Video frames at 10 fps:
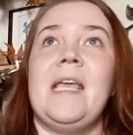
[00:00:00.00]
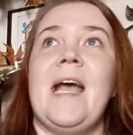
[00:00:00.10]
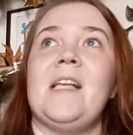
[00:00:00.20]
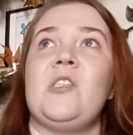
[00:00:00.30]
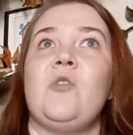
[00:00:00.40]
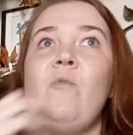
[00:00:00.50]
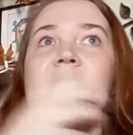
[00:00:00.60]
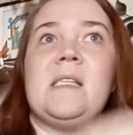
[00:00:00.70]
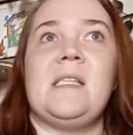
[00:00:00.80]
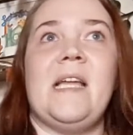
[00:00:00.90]
has to
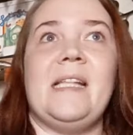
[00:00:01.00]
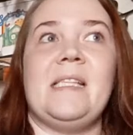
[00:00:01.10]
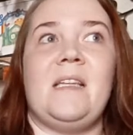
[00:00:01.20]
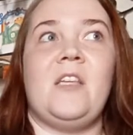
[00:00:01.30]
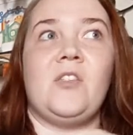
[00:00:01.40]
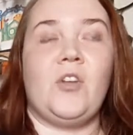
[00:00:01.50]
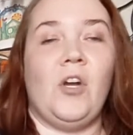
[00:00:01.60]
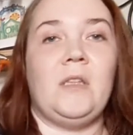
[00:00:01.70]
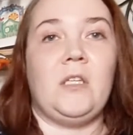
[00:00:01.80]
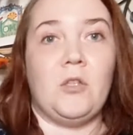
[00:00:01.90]
win states that he's
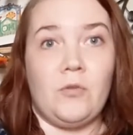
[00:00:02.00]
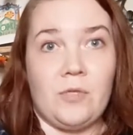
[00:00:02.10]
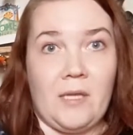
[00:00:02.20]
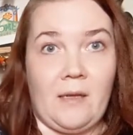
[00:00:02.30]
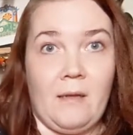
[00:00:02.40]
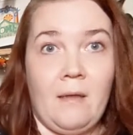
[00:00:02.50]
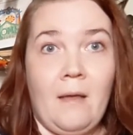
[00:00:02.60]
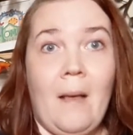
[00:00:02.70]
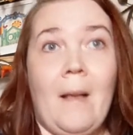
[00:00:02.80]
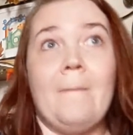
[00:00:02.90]
currently losing.
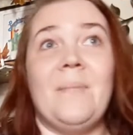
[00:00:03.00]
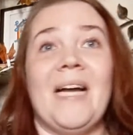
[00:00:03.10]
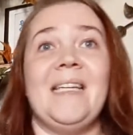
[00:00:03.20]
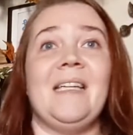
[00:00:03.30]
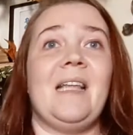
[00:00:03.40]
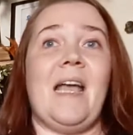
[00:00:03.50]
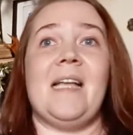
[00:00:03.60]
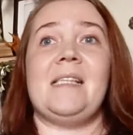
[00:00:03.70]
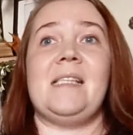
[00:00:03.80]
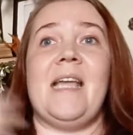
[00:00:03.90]
Biden
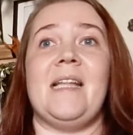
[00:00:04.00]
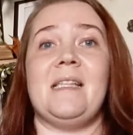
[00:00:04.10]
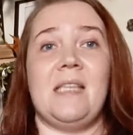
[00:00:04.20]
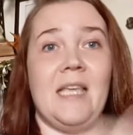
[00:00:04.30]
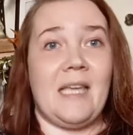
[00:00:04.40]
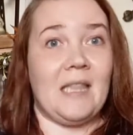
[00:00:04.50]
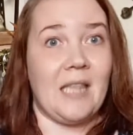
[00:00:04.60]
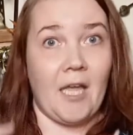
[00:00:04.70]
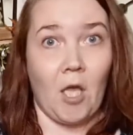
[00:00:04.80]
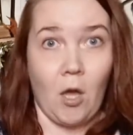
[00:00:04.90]
has states he can
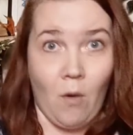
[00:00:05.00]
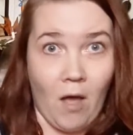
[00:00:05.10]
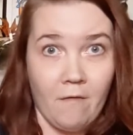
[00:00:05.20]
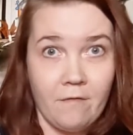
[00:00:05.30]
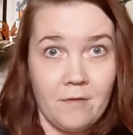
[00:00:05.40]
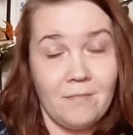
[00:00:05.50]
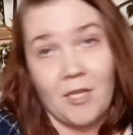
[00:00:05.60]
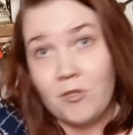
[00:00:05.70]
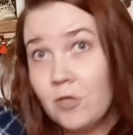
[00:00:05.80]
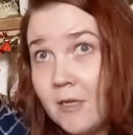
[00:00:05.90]
let go of.
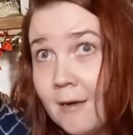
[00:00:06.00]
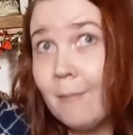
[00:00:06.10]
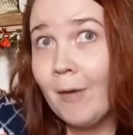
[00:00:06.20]
He shouldn't,